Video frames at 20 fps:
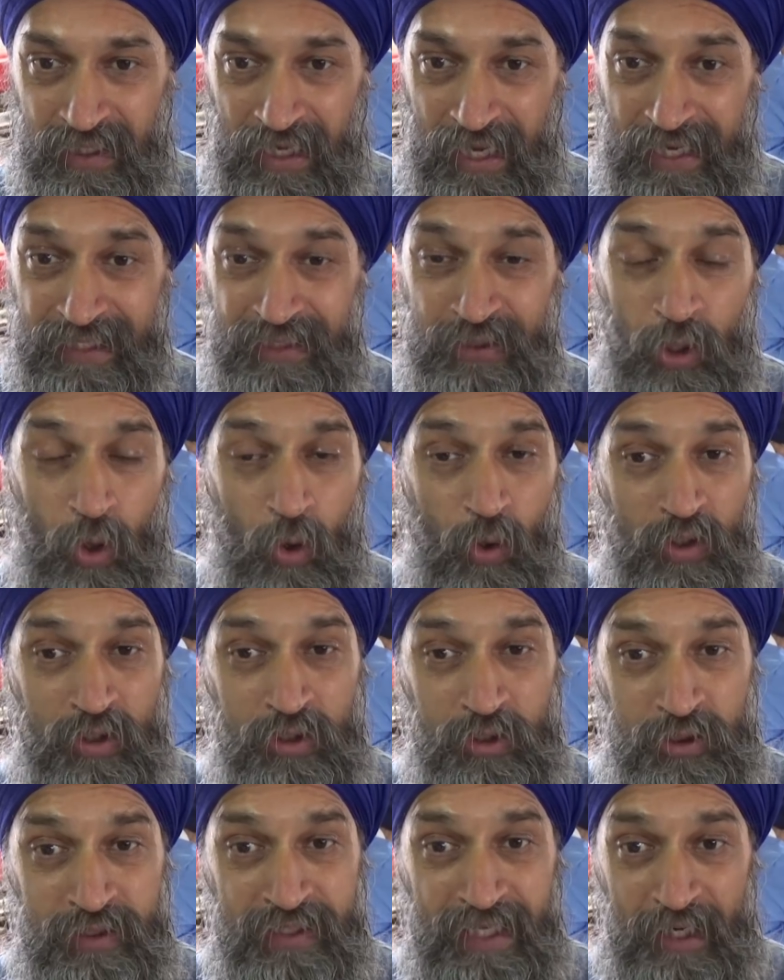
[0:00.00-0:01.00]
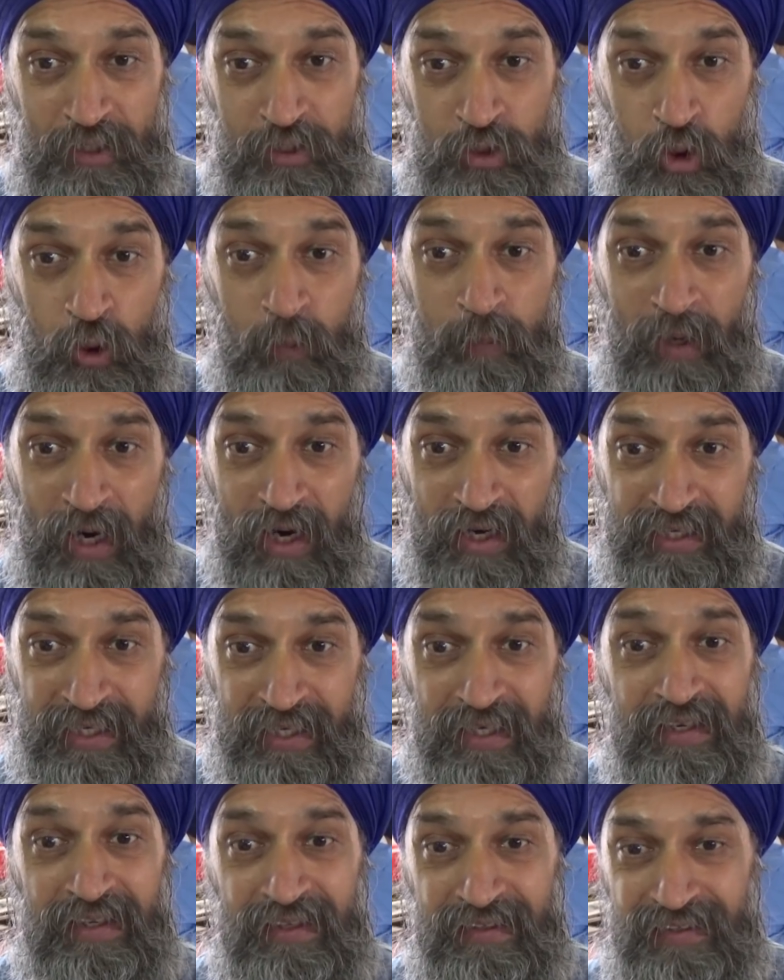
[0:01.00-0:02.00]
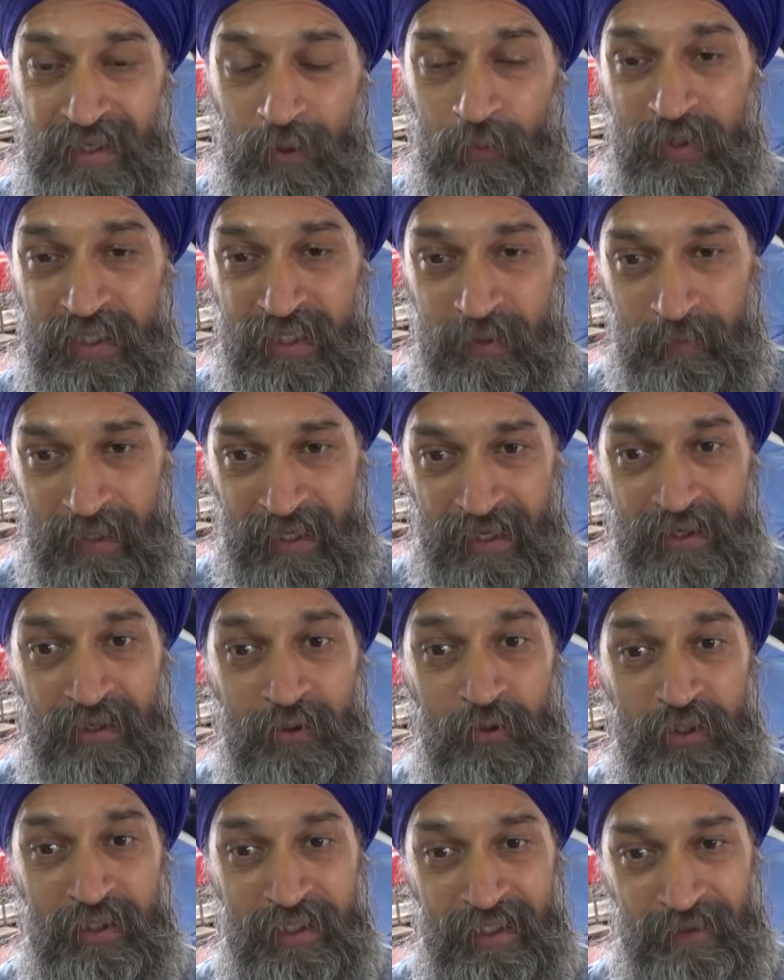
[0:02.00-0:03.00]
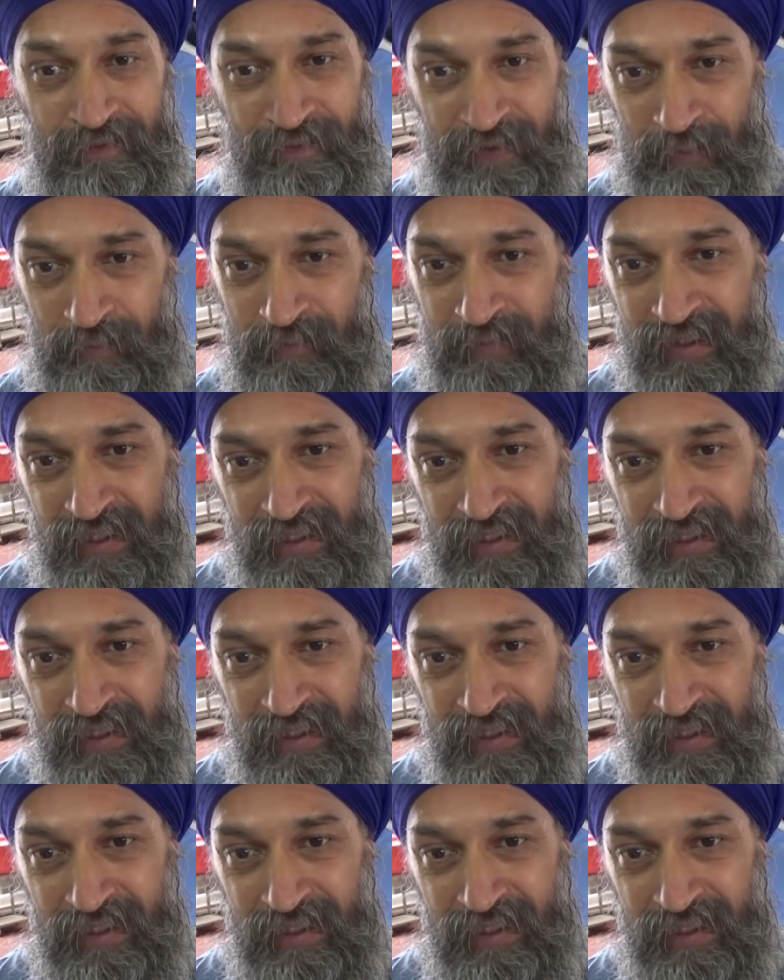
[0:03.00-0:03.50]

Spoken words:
and go and get a true bargain that we can make a good deal from.